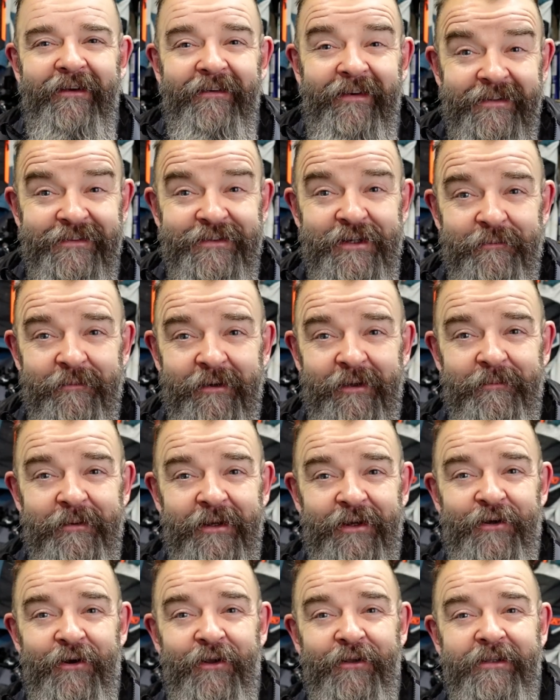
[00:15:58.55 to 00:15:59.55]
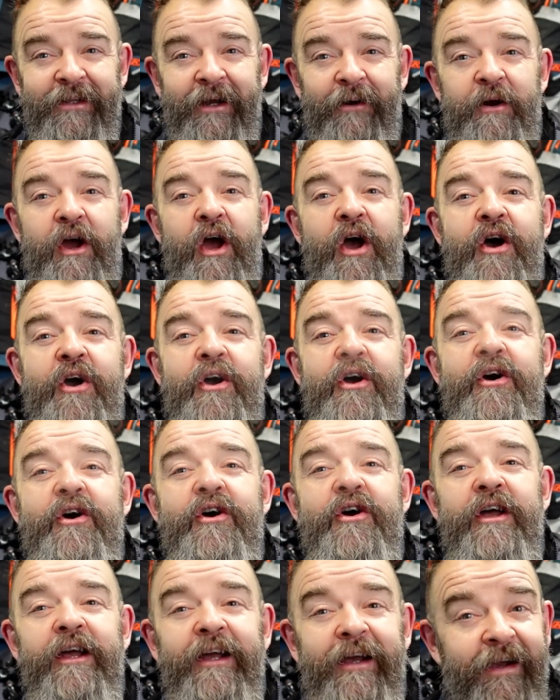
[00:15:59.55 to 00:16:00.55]
and it's going to be a little bit cold now.
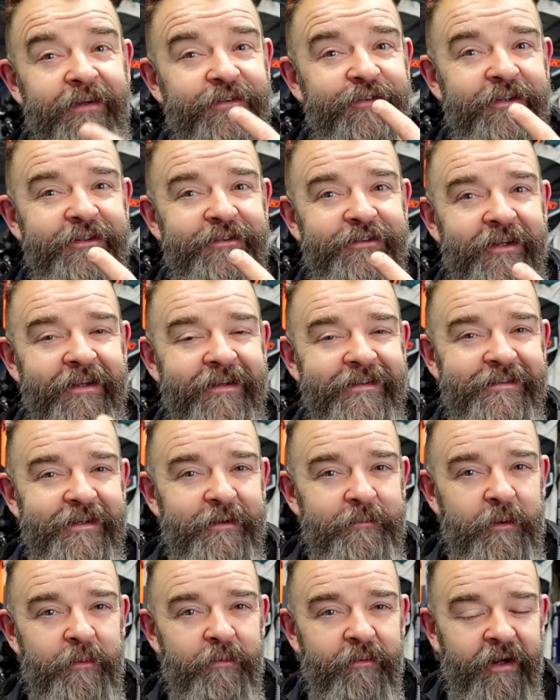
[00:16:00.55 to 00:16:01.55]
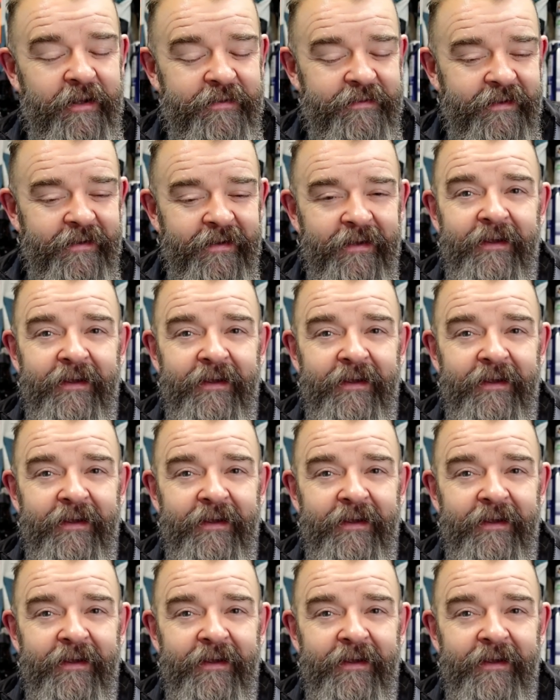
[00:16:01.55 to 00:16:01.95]
As you can see my breath.